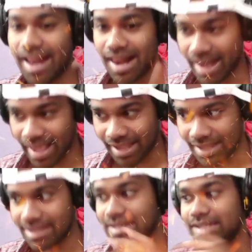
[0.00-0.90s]
LA.
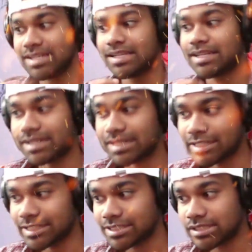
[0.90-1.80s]

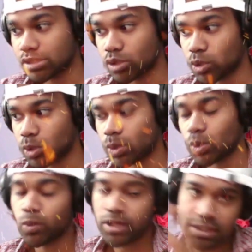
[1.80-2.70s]
Uh, so
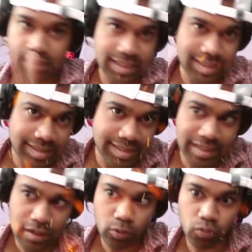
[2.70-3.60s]
I'm gonna test it
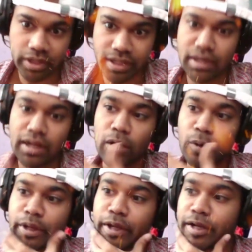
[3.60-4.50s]
out right now
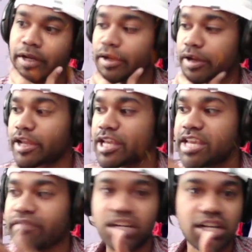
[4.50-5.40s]
and
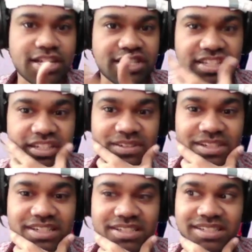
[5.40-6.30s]
give it a listen
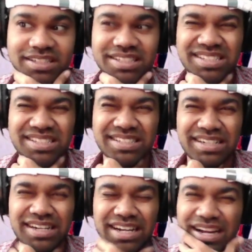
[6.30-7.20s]
because
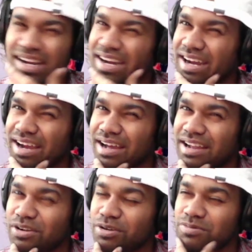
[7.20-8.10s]
I
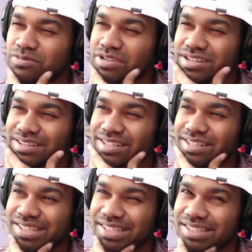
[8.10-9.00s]
don't really
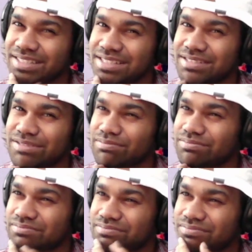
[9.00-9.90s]
think
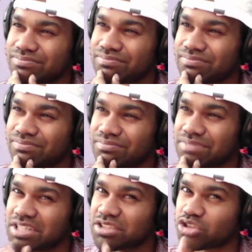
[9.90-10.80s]

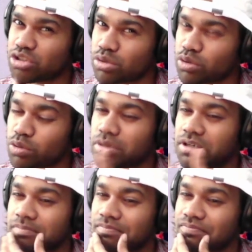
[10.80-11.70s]
that's true, but
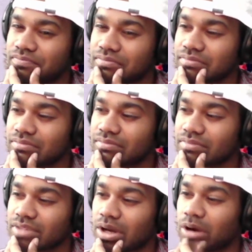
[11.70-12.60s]

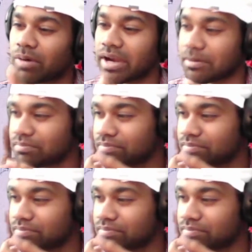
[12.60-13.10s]
alright.